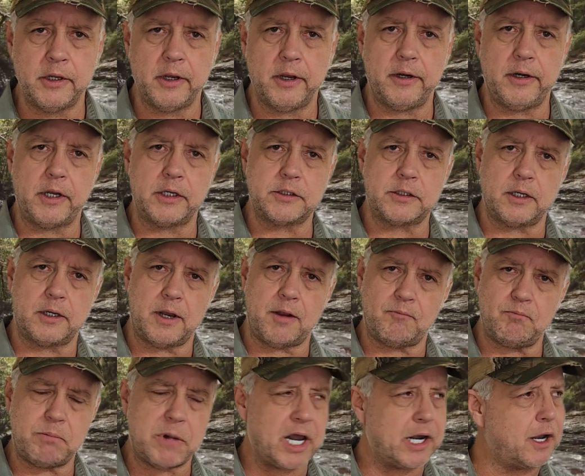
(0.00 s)
And they send
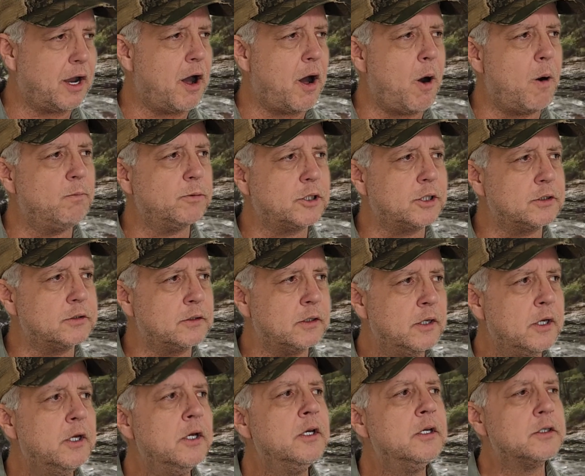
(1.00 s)
everybody home because
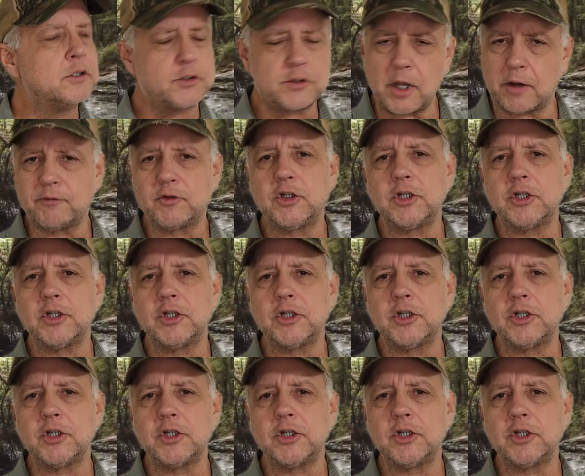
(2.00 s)
stuff